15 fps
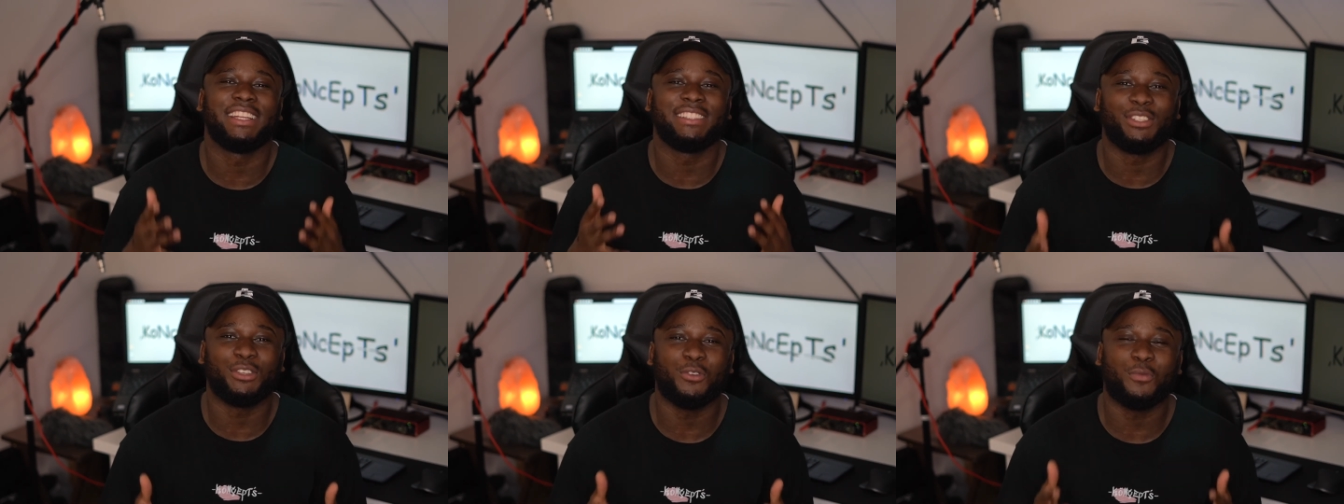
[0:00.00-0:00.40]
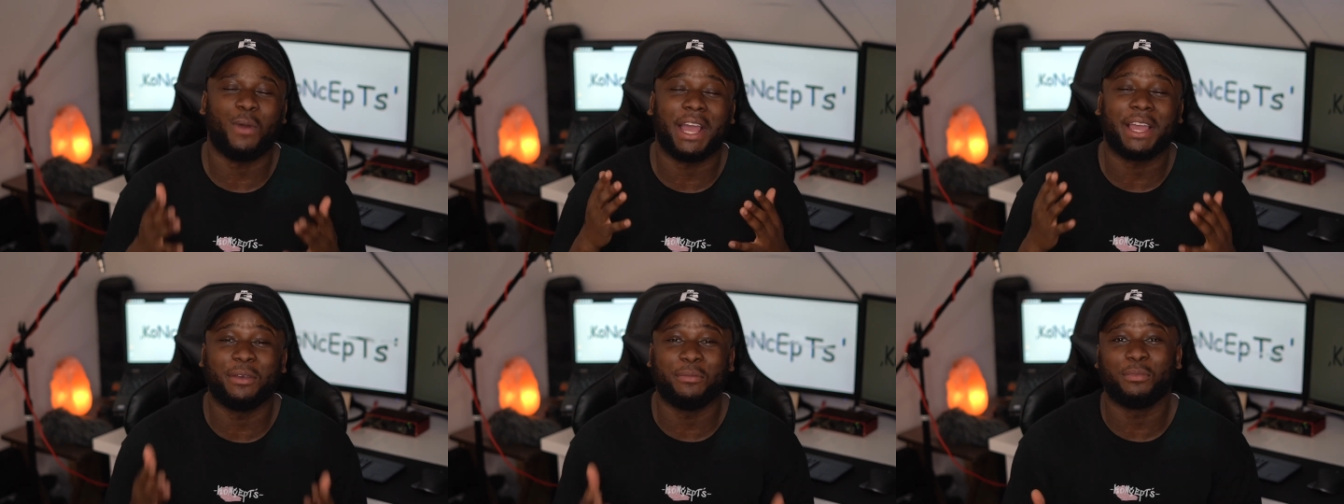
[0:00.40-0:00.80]
to
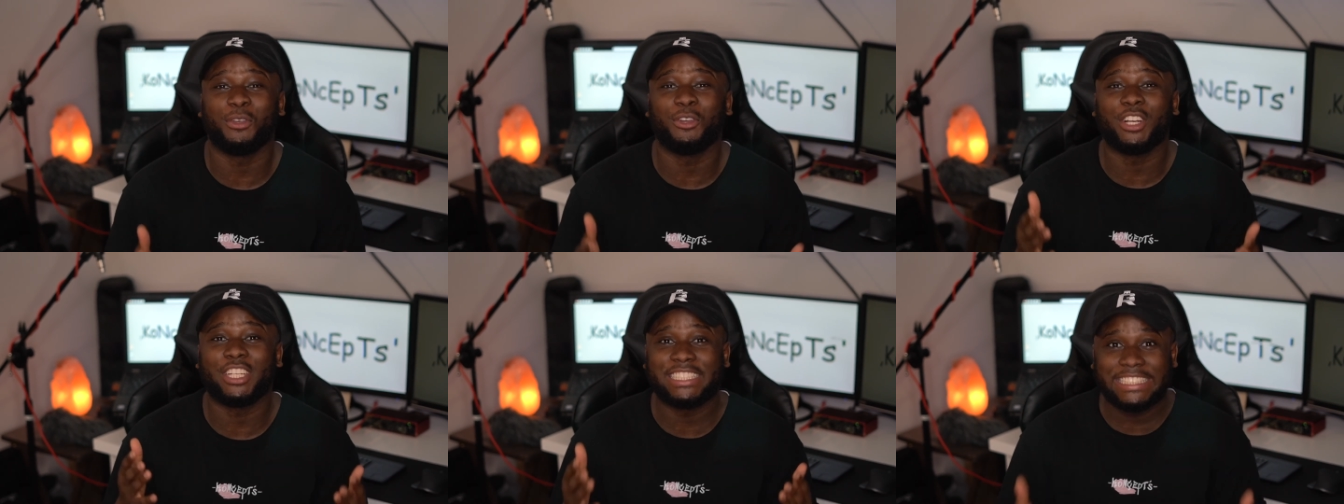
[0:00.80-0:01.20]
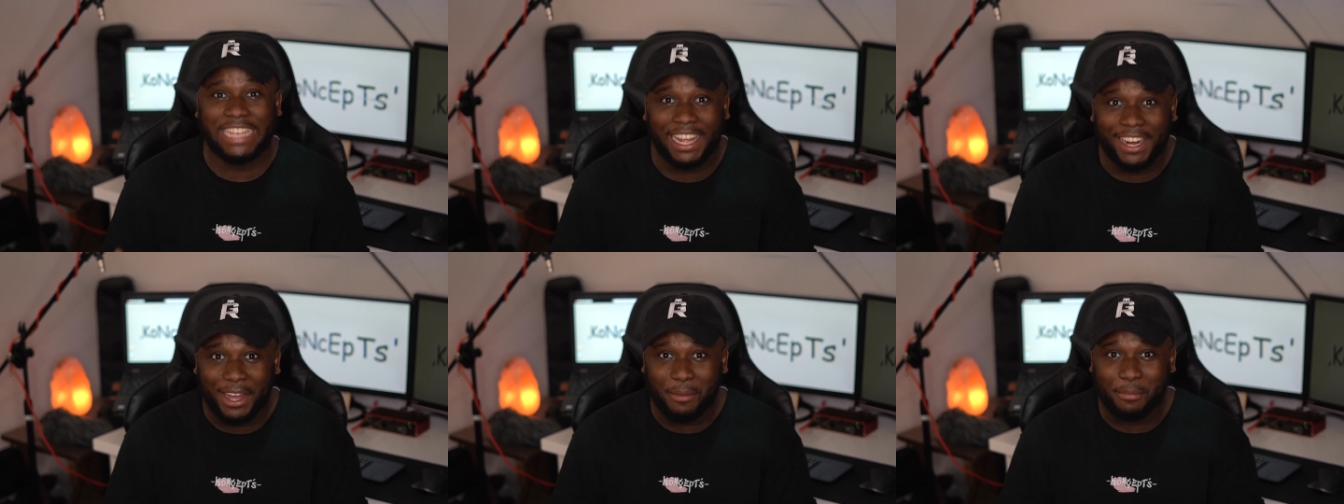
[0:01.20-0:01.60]
my computer
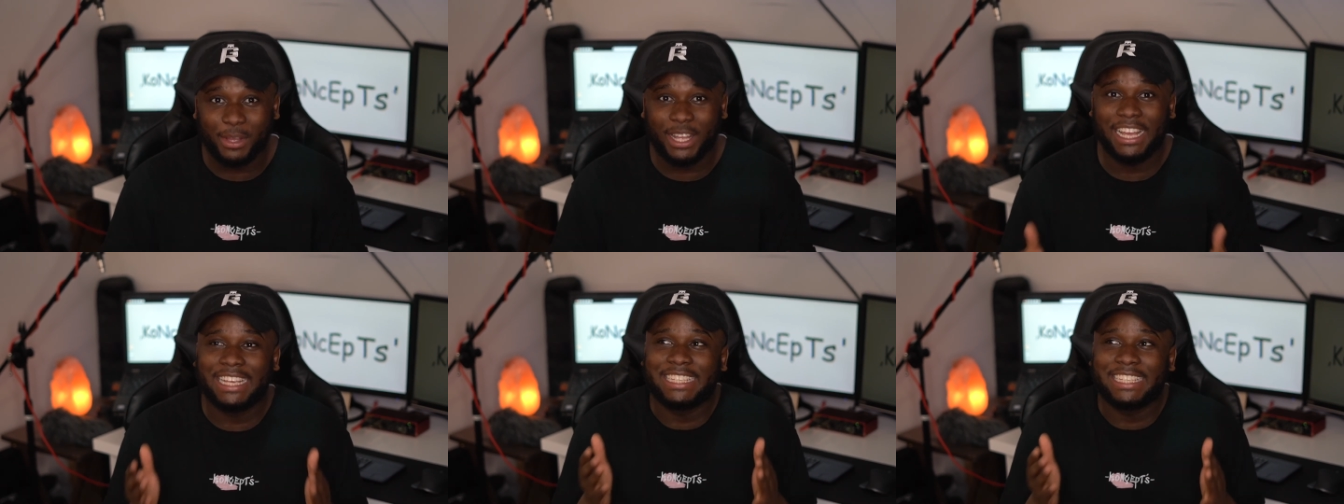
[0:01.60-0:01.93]
setup